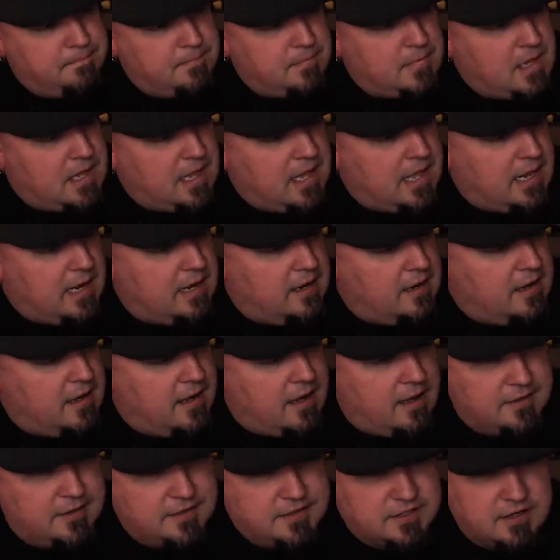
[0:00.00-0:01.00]
And
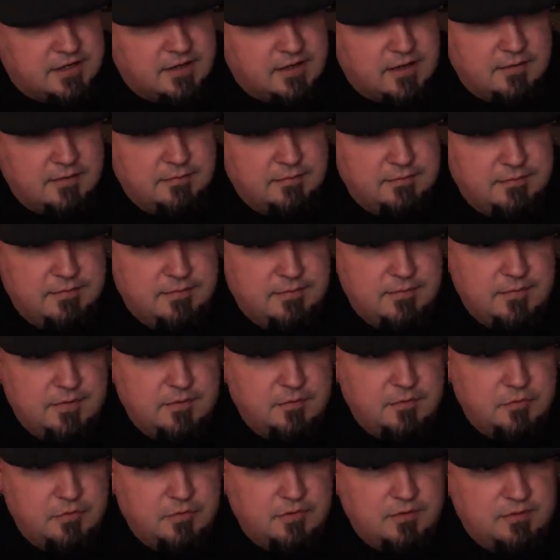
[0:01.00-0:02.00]
honestly,
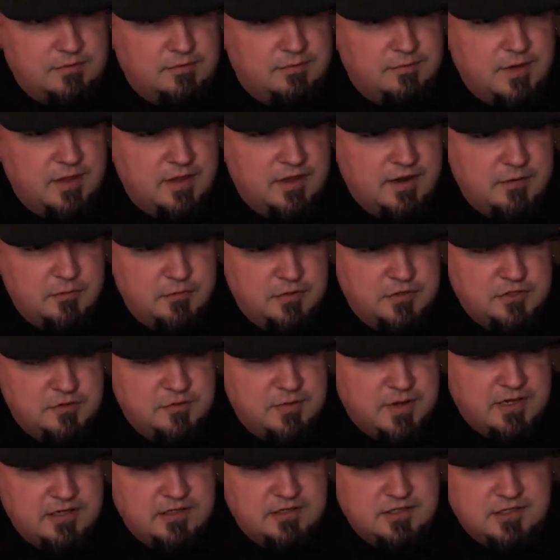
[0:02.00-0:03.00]
Motherhead, would you
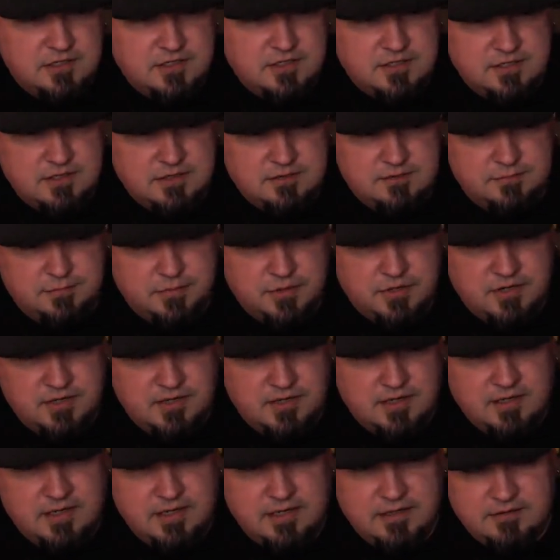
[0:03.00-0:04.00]
mind putting the
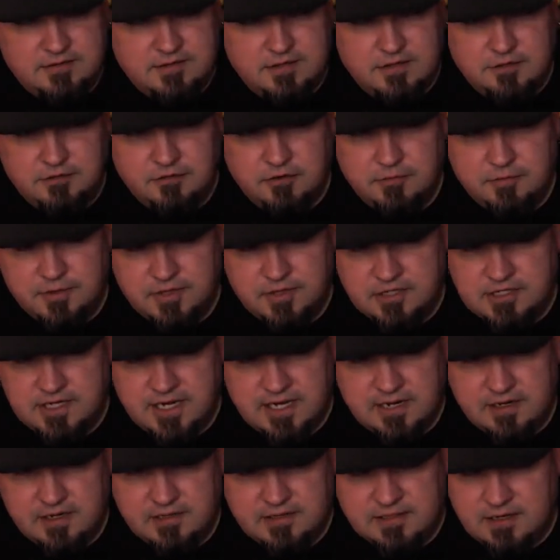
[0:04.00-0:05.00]
link to the group in the
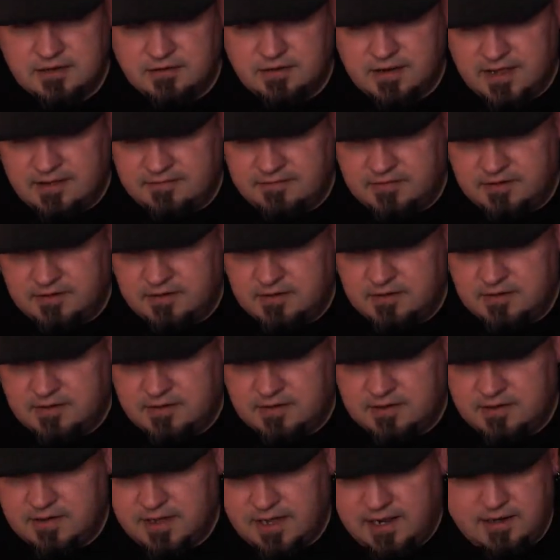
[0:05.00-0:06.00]
chat, because I don't have it
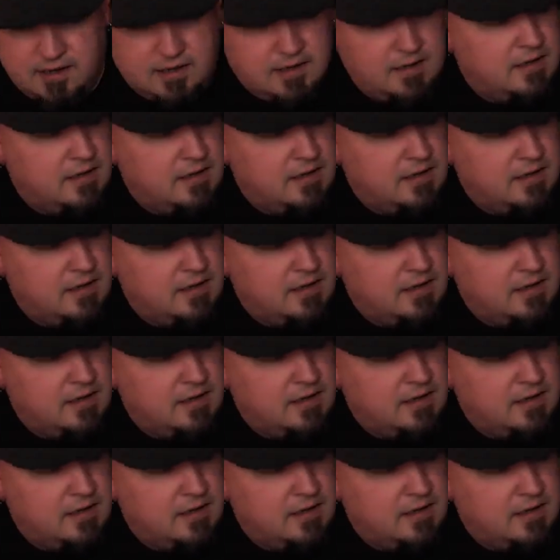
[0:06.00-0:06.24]
handy.